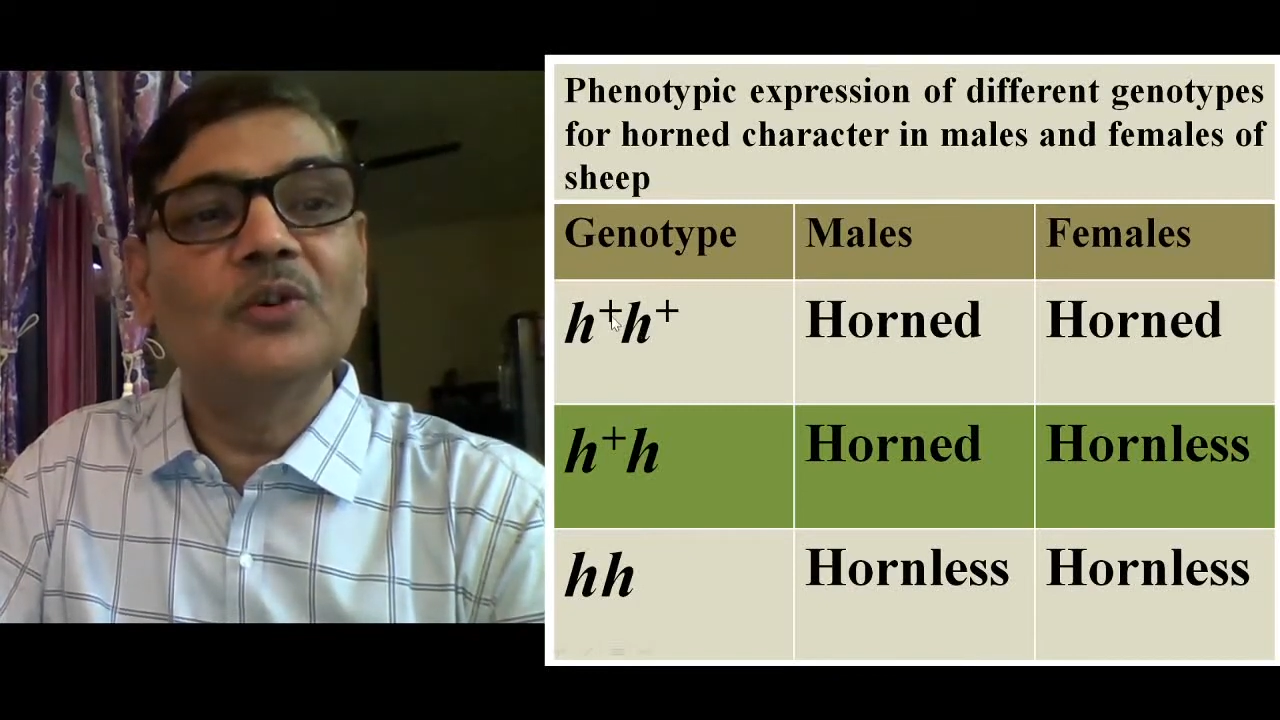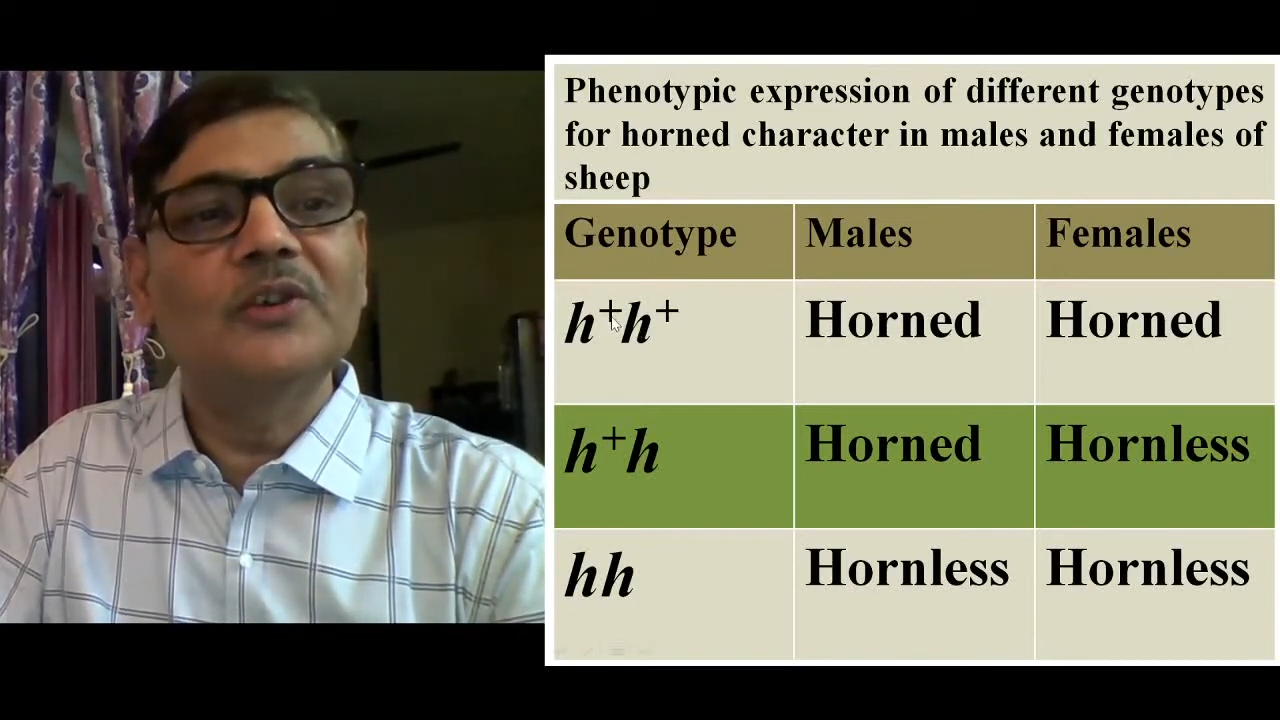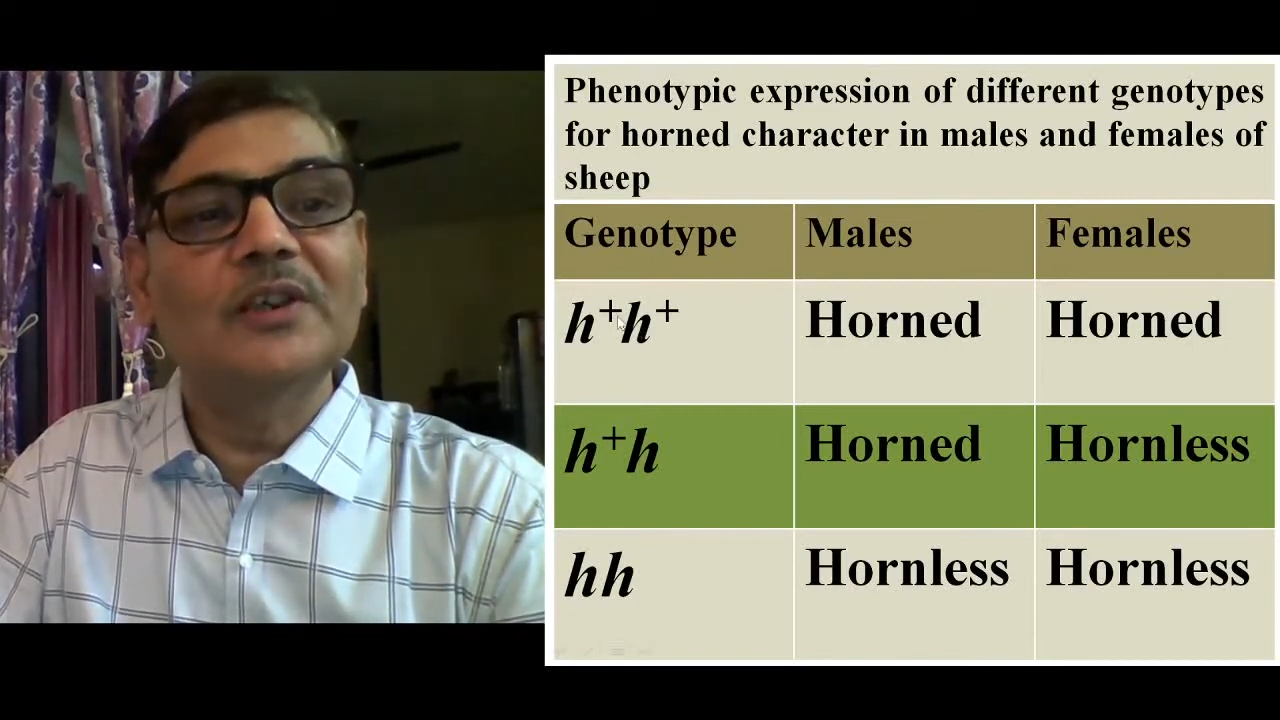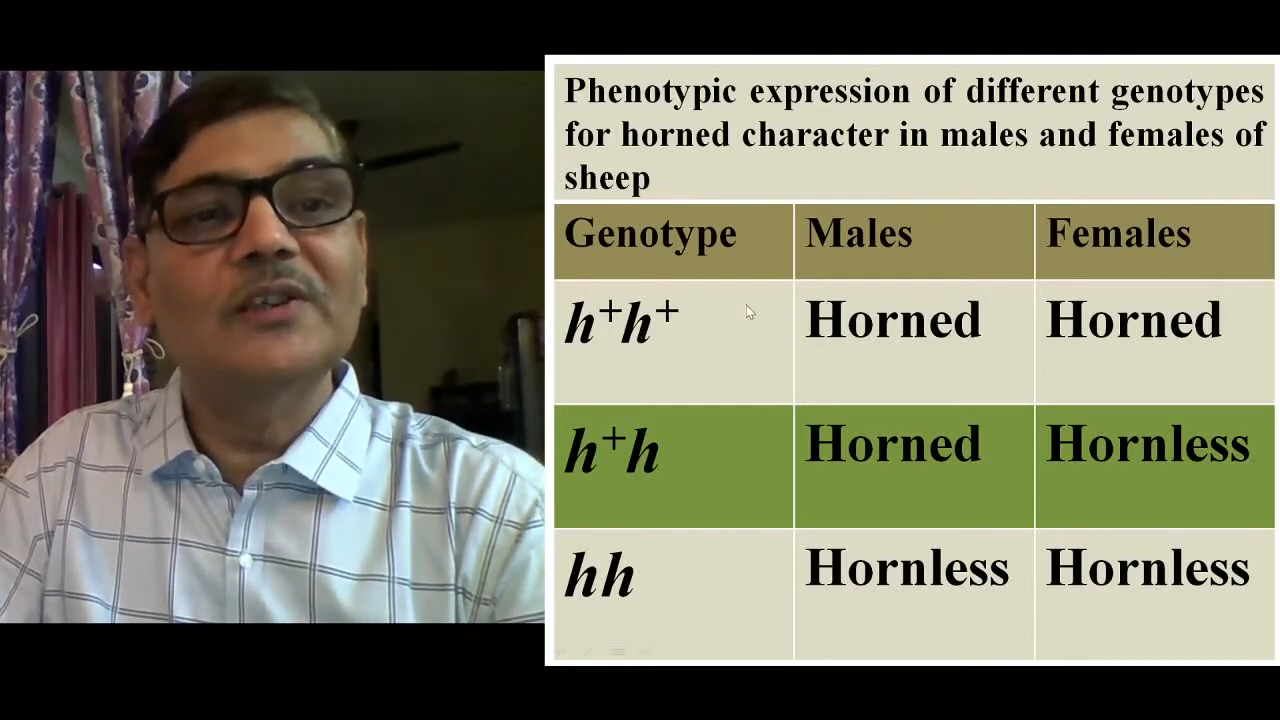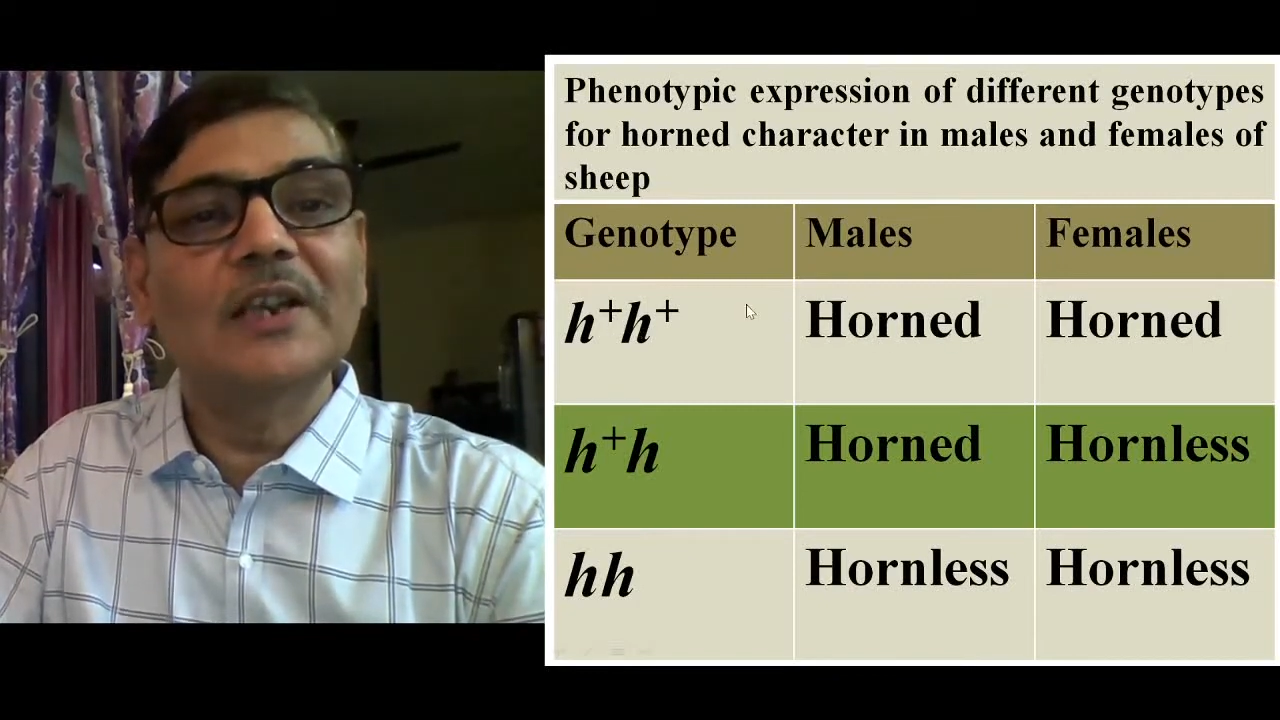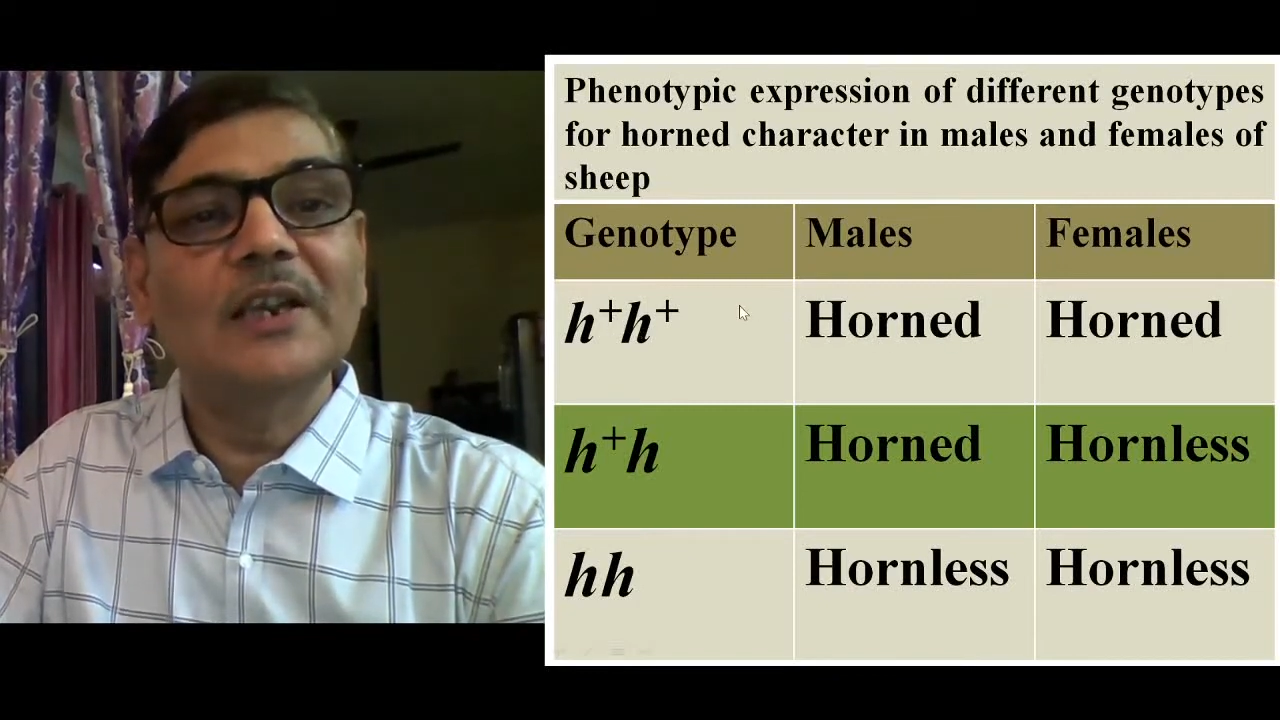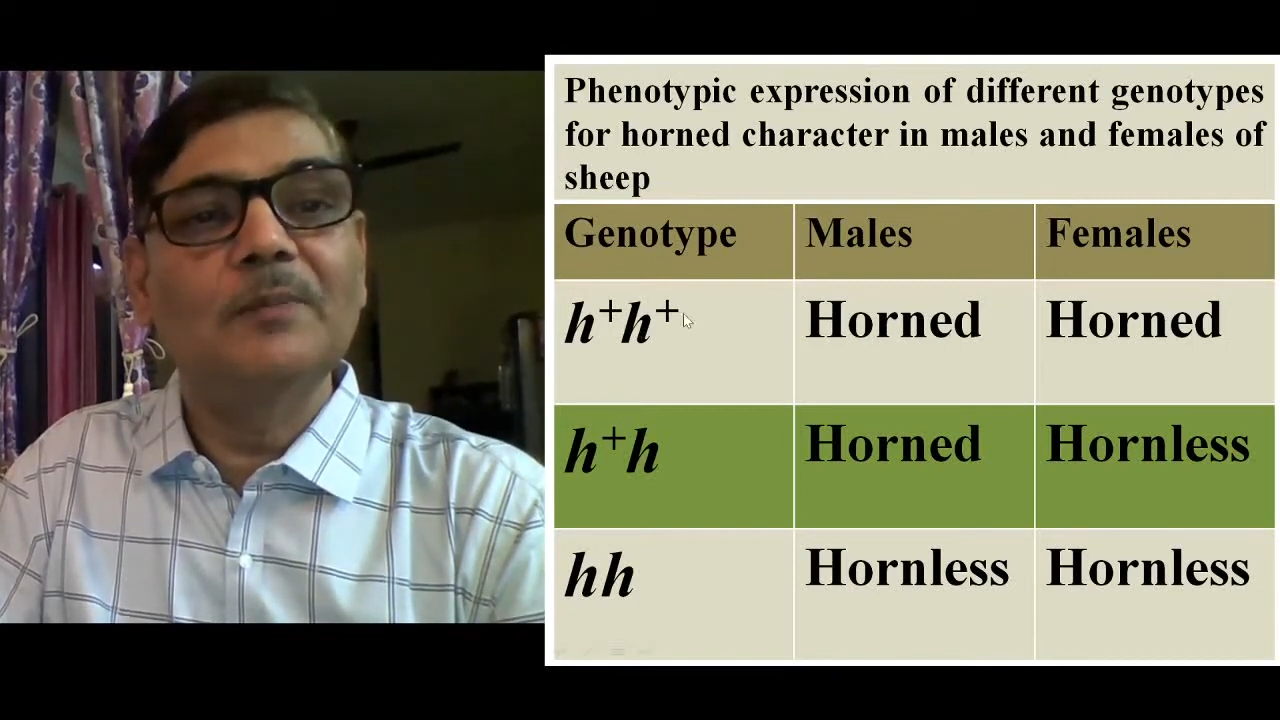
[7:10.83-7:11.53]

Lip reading: just like